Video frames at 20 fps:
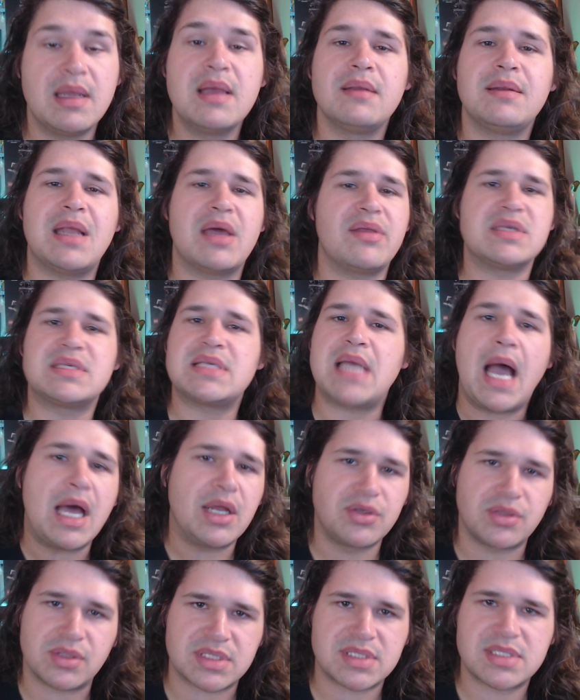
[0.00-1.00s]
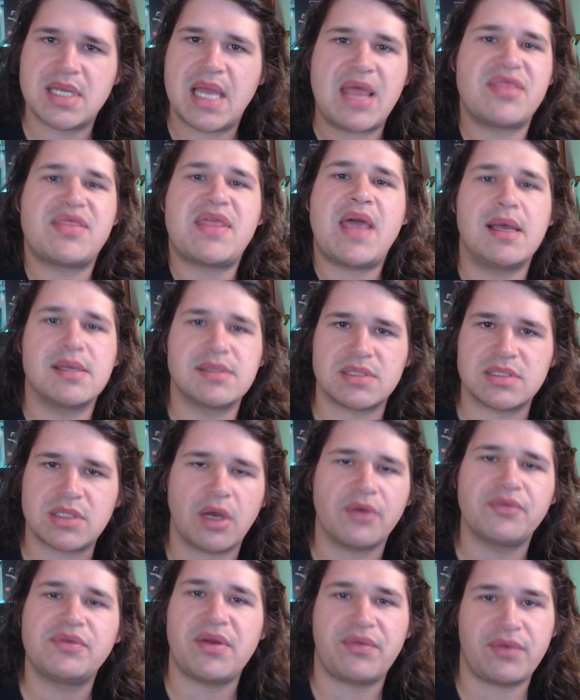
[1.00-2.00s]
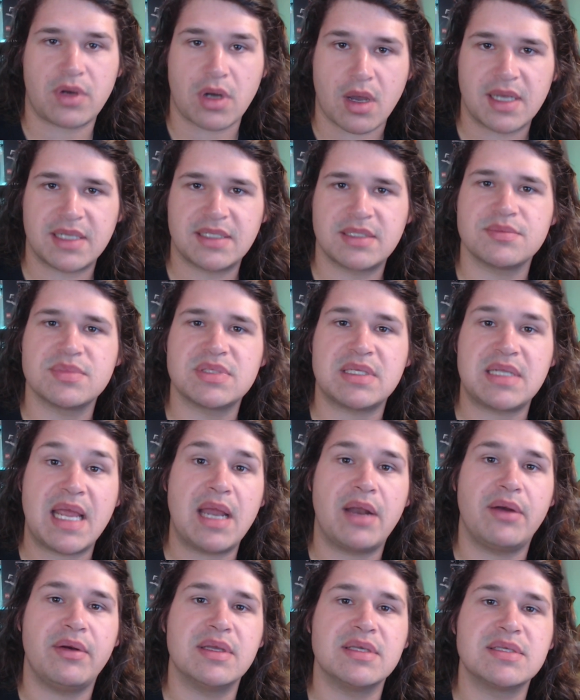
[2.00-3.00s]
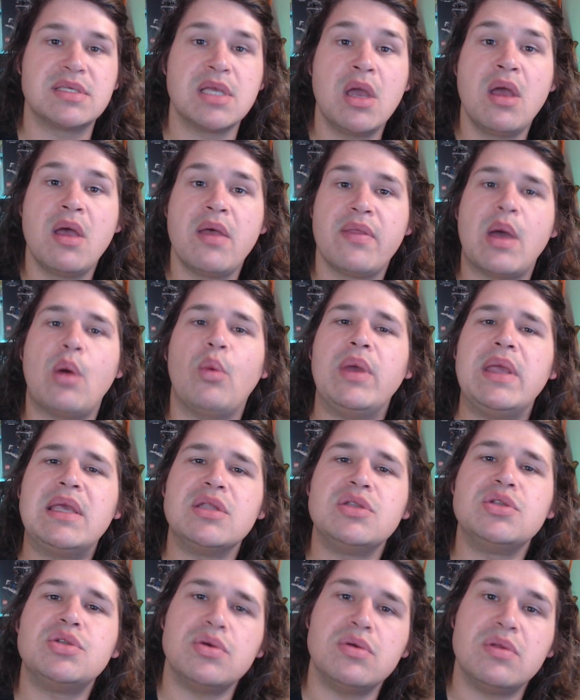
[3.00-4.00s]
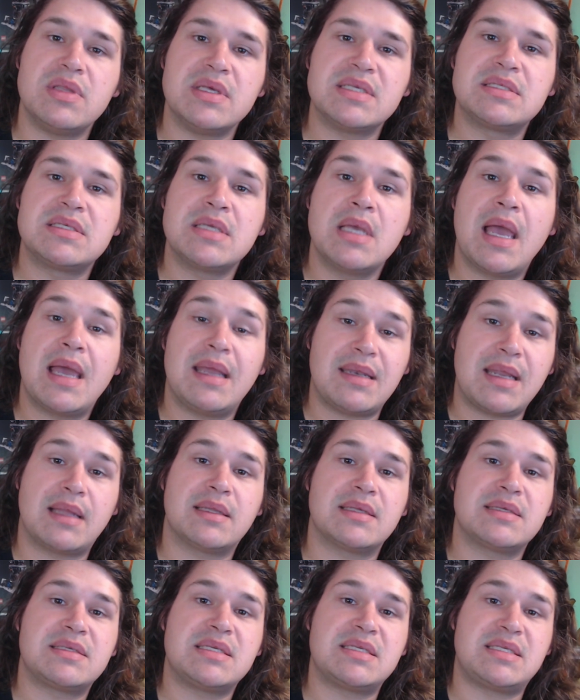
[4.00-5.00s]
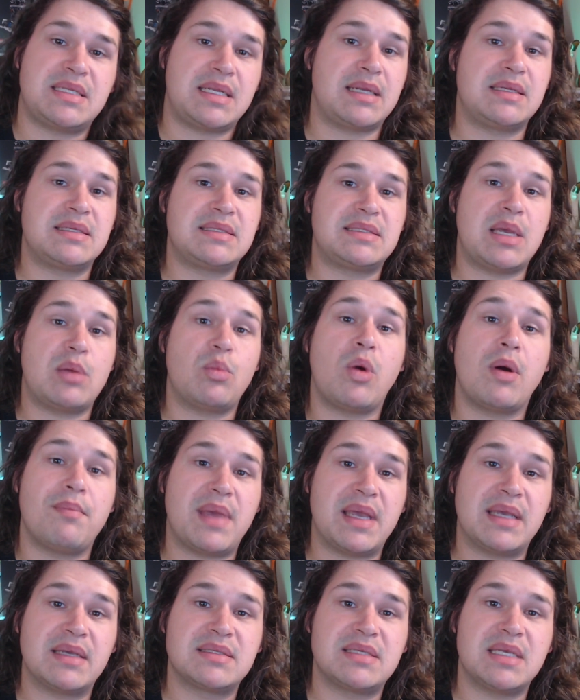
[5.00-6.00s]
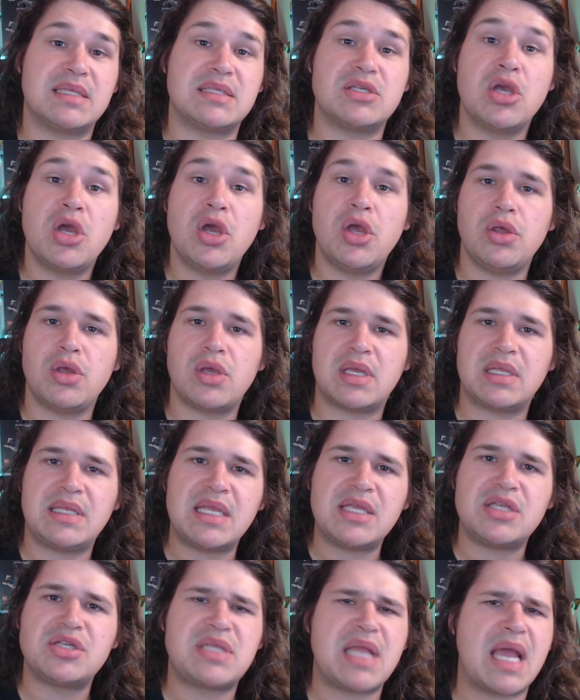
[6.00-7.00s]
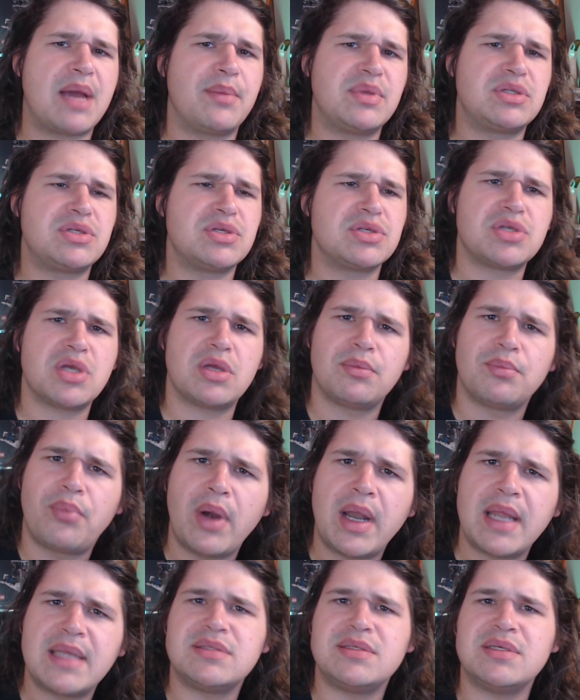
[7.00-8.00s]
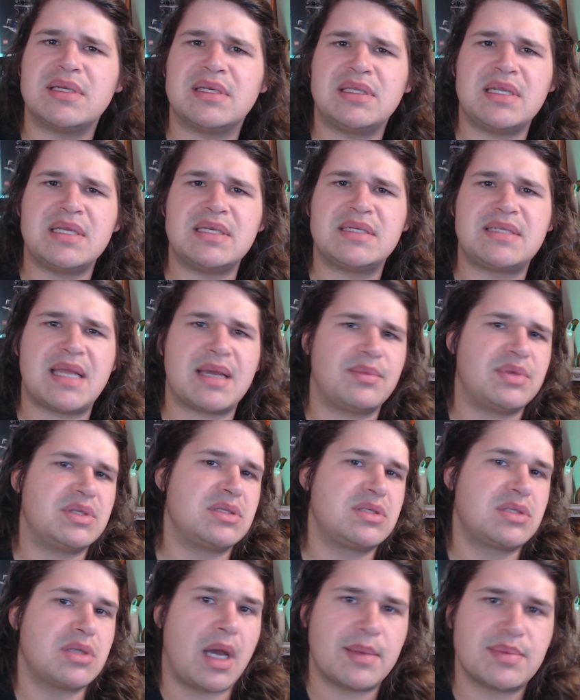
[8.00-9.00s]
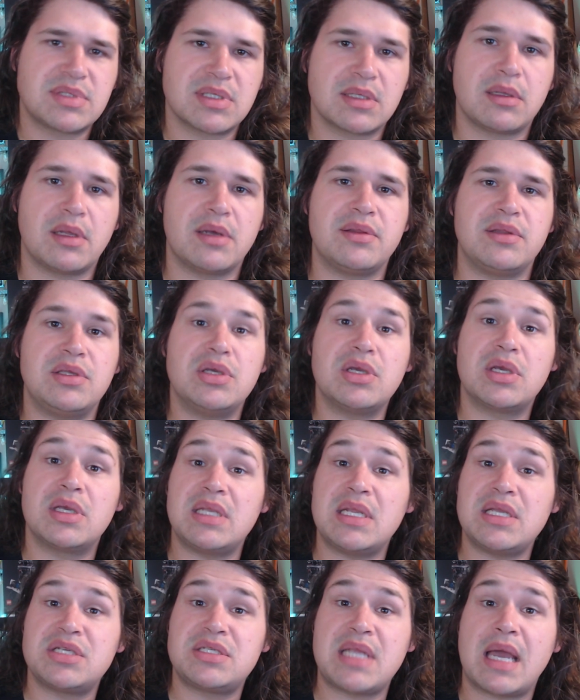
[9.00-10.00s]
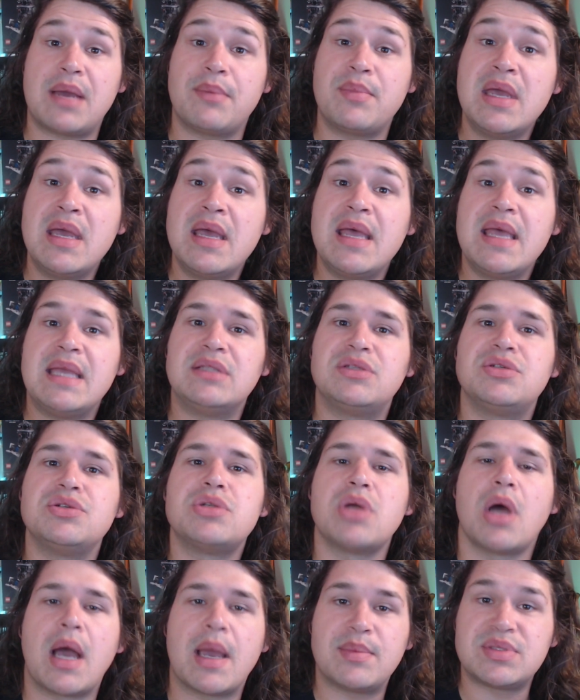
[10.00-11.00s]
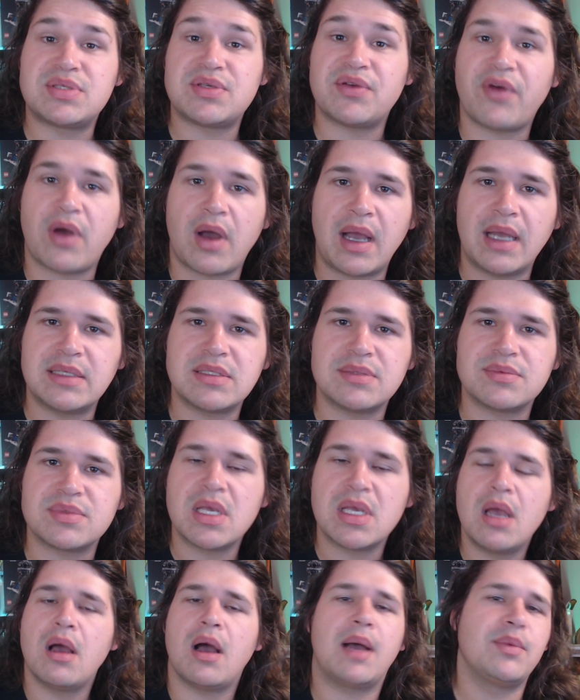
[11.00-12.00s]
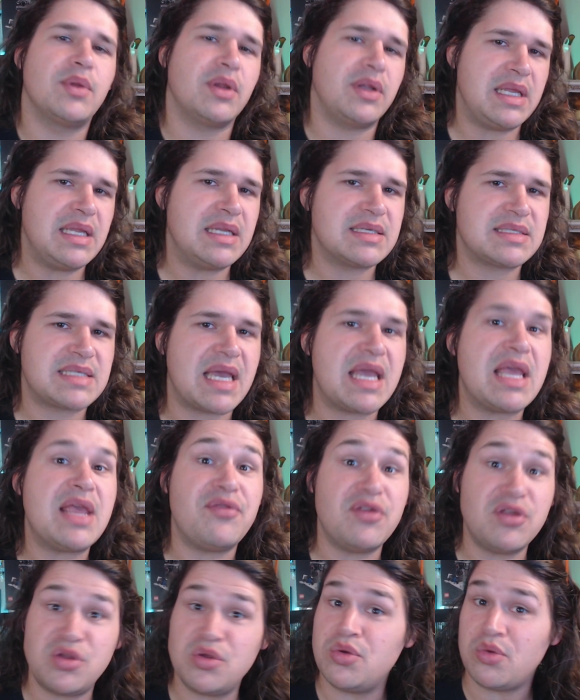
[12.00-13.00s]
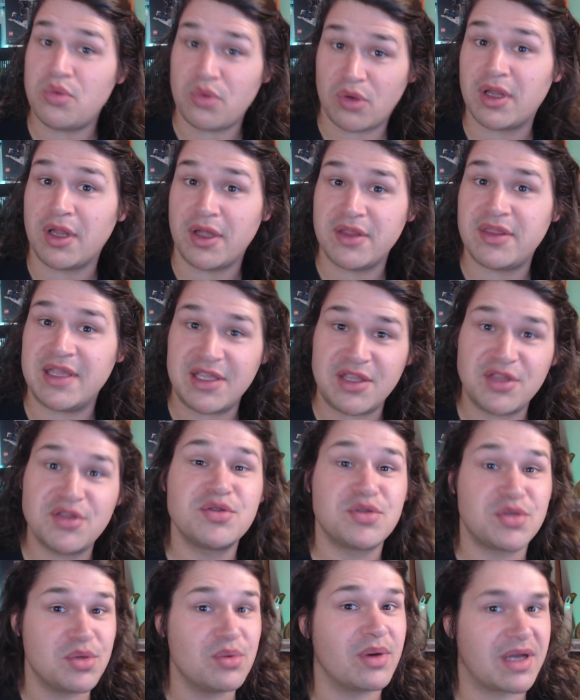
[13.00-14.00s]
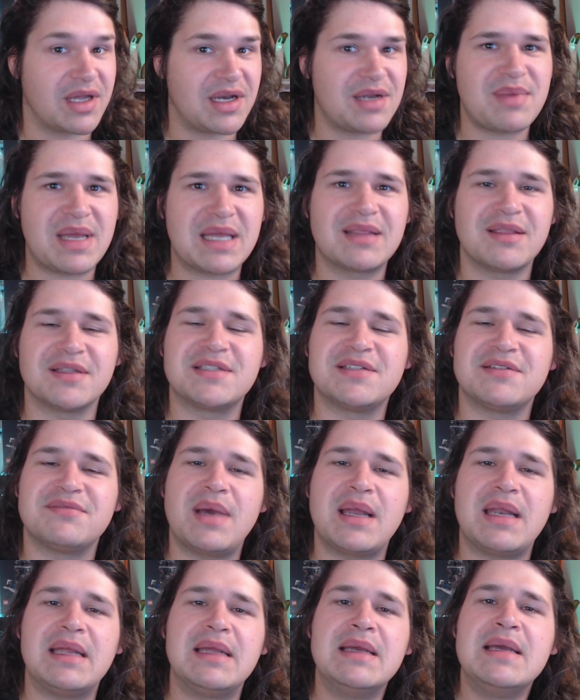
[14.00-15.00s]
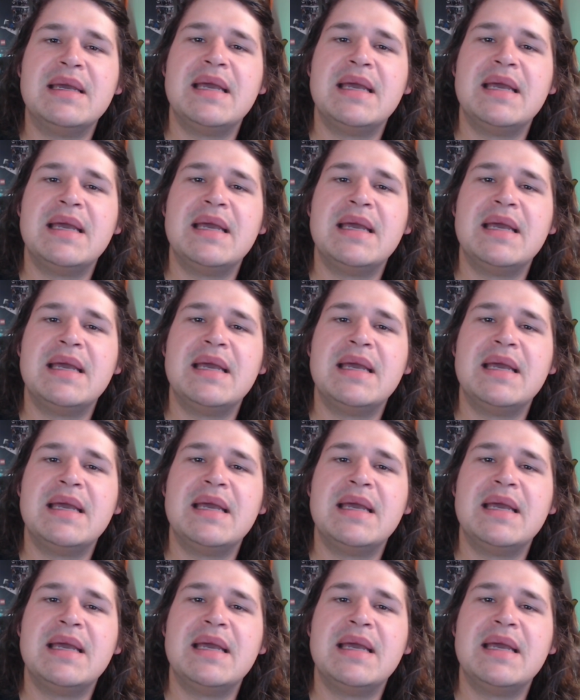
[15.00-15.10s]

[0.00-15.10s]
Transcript: Now there's hundreds and thousands of different items and areas that we can do this analysis and understand what makes sense. You can niche down into certain brands, you can niche down into types of clothing, you can niche down into types of items. I'm not here to say if you do clothing, you too are going to make lots of money.